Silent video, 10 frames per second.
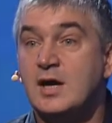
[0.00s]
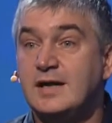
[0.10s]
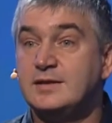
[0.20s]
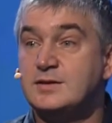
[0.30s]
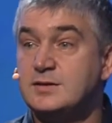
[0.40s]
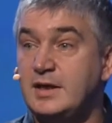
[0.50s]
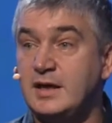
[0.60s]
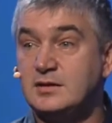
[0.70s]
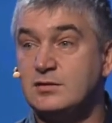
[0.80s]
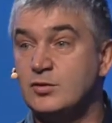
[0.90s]

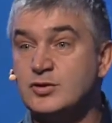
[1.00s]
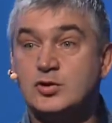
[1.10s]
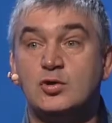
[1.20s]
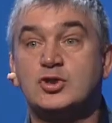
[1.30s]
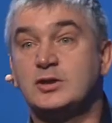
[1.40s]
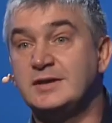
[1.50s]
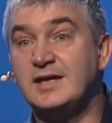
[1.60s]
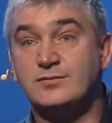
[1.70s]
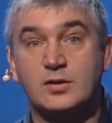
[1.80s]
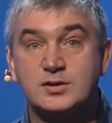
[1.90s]
understand, was social
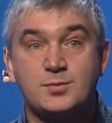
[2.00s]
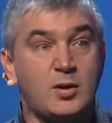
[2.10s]
networks.